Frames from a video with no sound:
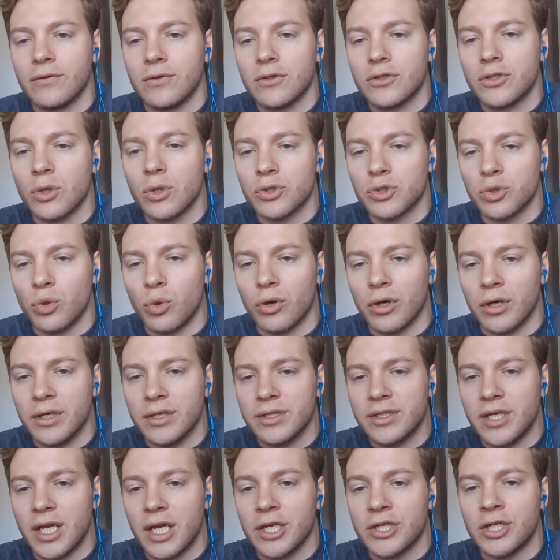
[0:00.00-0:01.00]
social
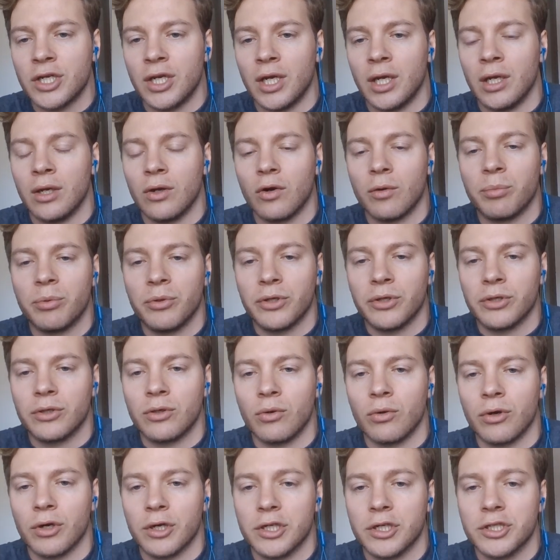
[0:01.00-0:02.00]
organization or
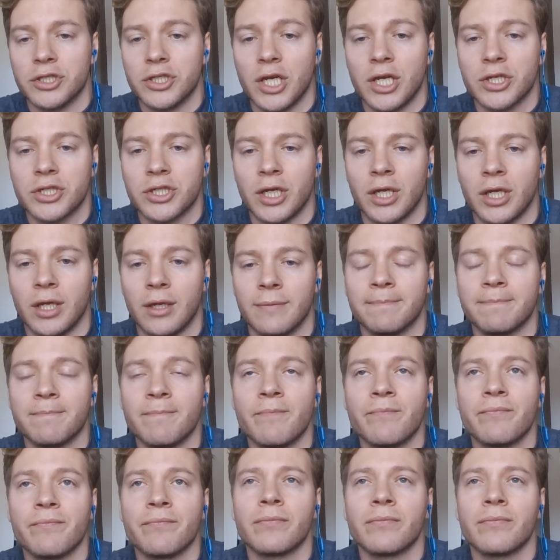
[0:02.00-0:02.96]
political organization